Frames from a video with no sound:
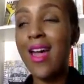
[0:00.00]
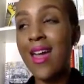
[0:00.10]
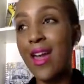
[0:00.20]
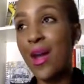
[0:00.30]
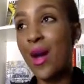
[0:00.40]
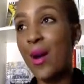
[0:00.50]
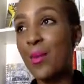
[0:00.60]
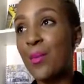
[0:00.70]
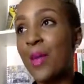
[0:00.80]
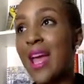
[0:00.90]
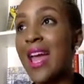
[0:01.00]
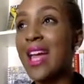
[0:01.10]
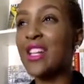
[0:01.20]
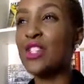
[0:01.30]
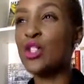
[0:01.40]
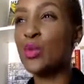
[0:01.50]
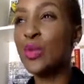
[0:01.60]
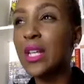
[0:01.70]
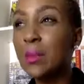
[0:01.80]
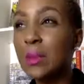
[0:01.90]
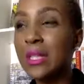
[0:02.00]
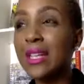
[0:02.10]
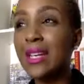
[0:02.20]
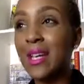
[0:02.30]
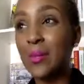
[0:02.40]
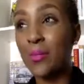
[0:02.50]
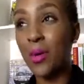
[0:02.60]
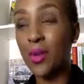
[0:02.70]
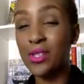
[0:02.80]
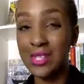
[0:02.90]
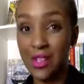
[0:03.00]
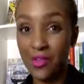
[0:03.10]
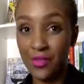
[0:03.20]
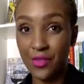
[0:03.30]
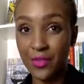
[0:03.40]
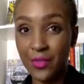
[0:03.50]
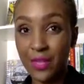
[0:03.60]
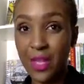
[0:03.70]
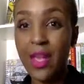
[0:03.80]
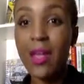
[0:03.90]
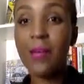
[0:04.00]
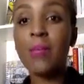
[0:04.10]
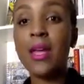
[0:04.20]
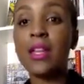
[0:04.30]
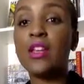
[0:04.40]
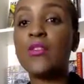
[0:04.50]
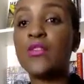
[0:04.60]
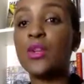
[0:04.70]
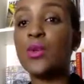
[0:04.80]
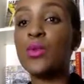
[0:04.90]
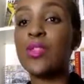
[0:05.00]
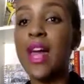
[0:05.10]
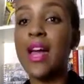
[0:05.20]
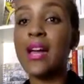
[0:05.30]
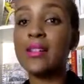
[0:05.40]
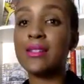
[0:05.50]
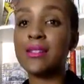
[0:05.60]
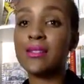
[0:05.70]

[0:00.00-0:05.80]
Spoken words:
am extremely impulsive. Many of you that